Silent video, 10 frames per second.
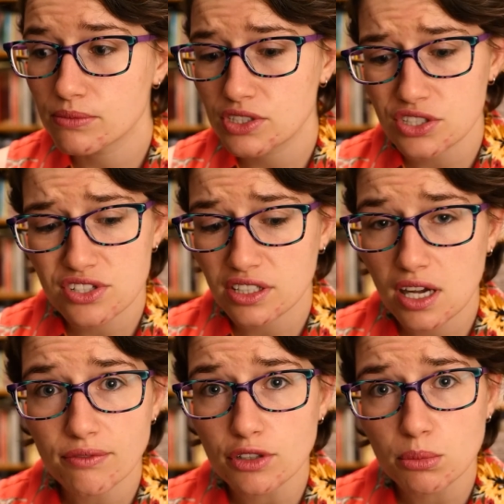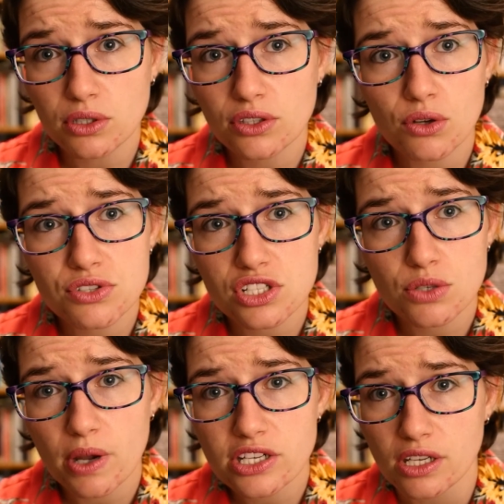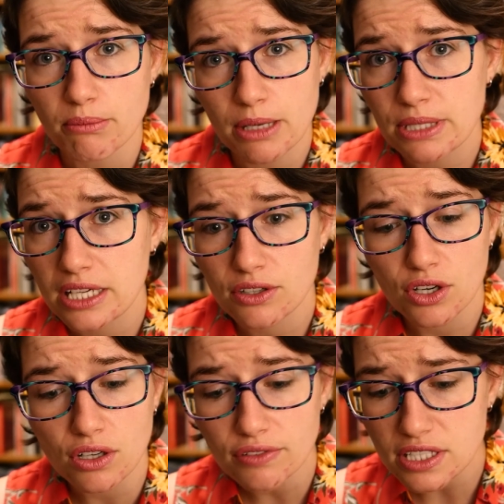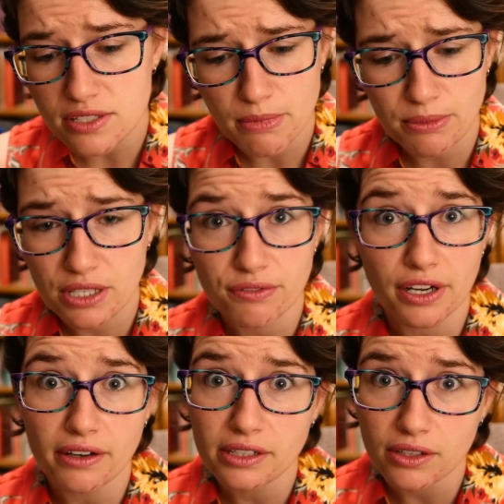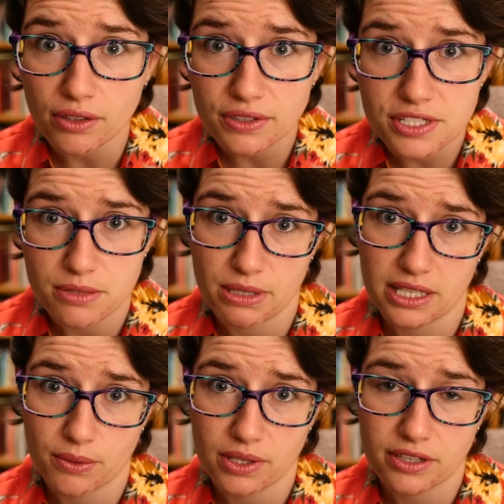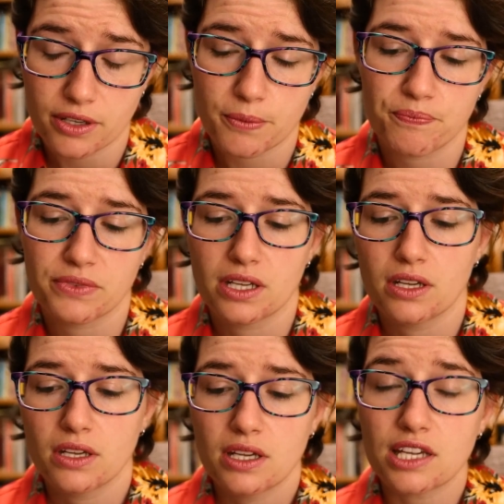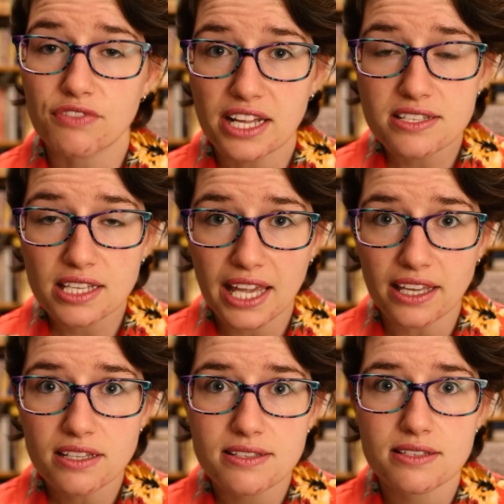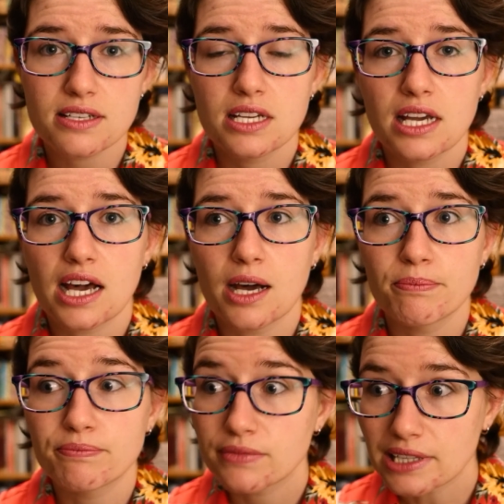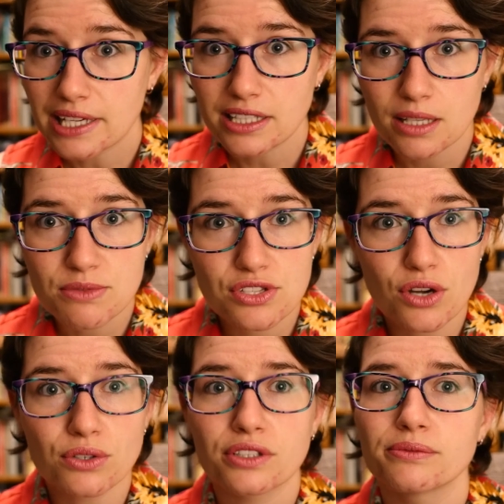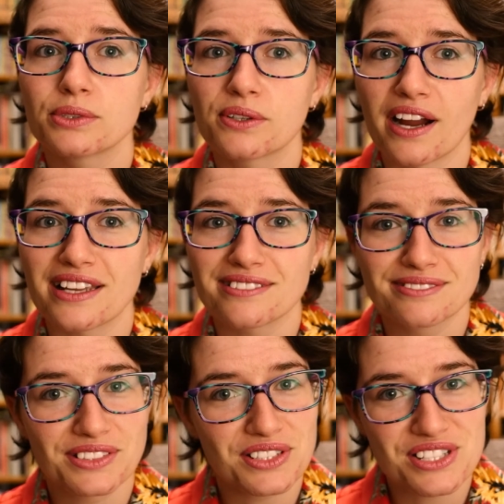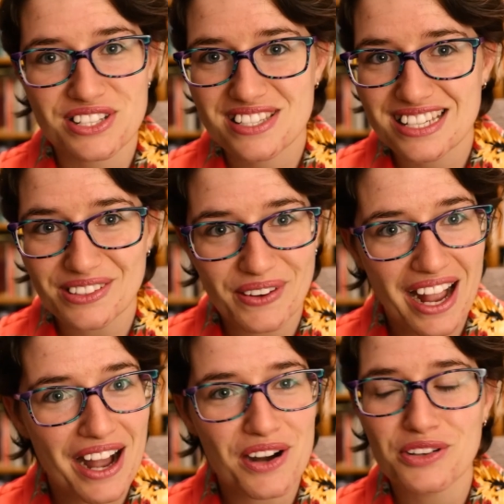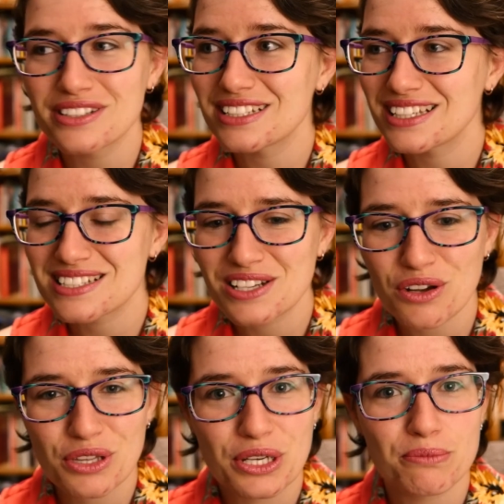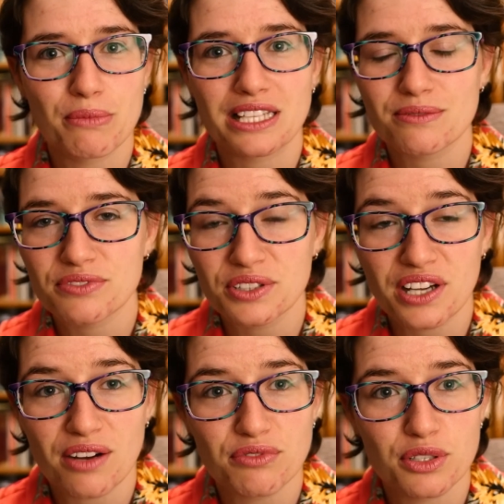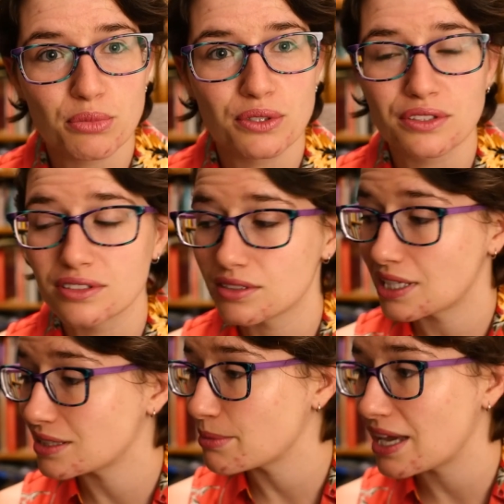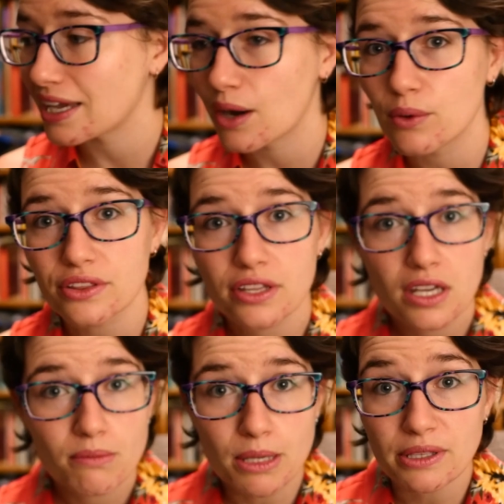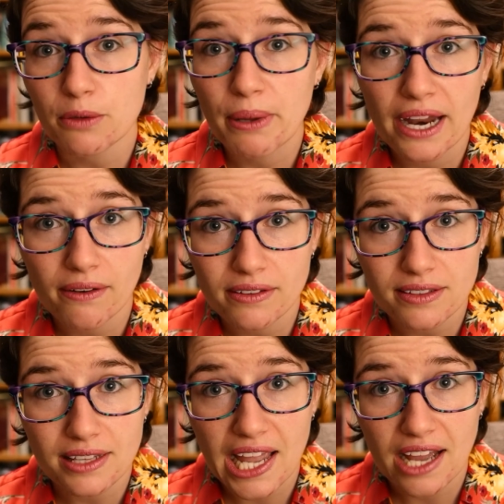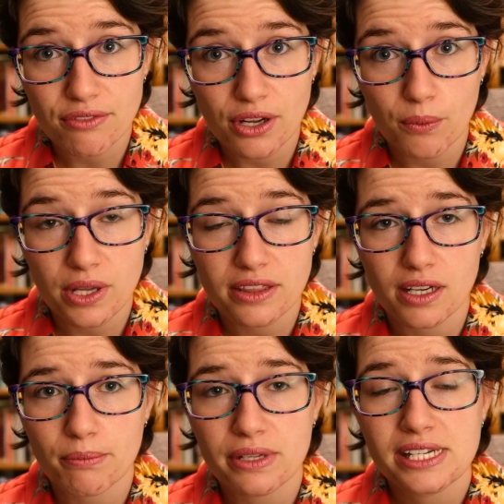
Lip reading: just uncomfortable in the whole situation. Maybe they're nervous. Maybe they're very nervous to be there with you. If that's the case, letting them soak, great. You can just sit around, get to know them, make them feel comfortable, let them hang out with maybe their parent that they have there with them,